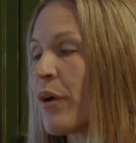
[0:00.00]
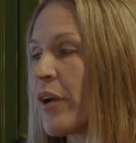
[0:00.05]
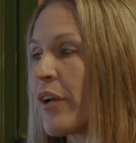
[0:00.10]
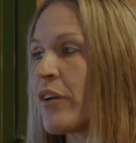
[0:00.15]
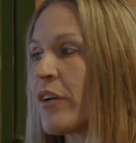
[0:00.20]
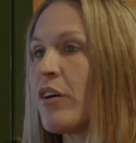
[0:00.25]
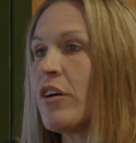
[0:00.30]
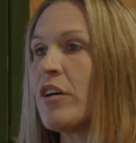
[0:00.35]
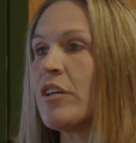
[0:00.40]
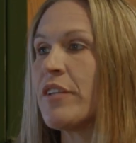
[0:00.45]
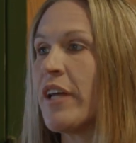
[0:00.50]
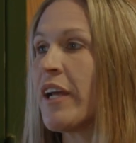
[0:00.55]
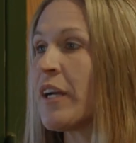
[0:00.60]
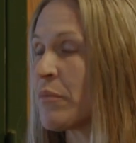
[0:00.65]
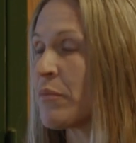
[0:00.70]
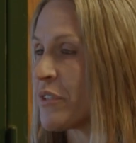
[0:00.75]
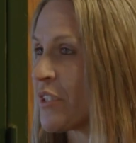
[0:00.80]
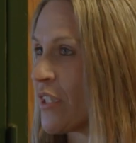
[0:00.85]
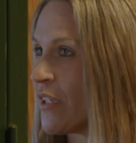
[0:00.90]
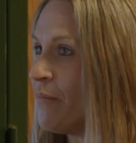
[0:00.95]
product called
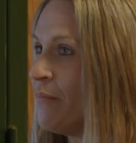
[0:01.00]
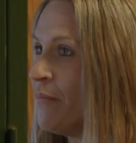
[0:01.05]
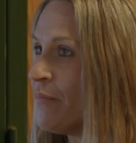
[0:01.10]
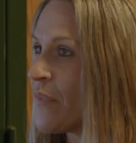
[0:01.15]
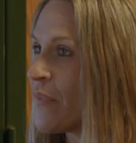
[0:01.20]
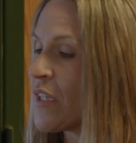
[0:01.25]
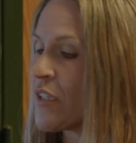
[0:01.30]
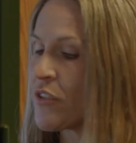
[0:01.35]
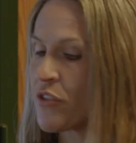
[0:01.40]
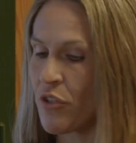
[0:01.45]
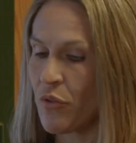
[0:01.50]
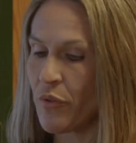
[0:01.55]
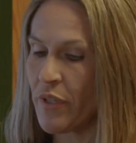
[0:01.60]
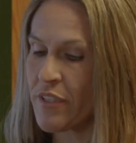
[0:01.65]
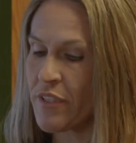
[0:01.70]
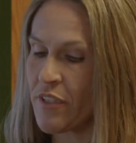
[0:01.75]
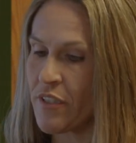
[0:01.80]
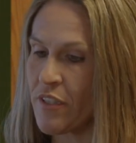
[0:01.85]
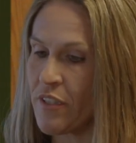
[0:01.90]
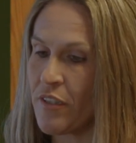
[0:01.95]
EquiTub. So
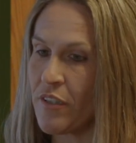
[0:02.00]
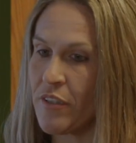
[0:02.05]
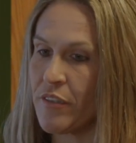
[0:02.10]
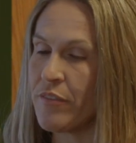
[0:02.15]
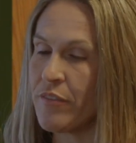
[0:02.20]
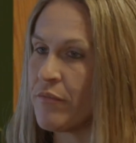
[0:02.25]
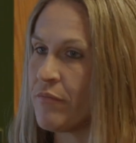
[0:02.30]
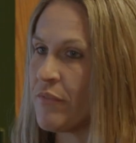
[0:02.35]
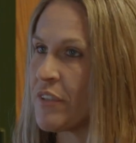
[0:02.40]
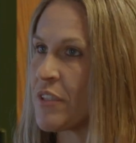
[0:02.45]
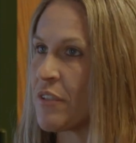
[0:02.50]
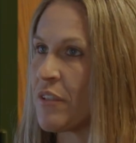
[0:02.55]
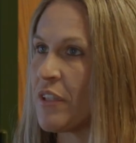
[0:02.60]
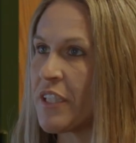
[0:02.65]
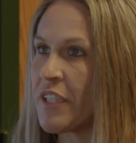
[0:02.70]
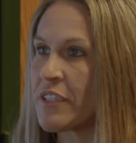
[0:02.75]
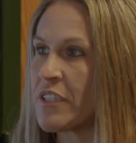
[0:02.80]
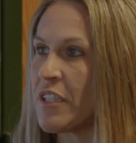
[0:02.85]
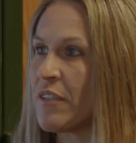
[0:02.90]
it's a lick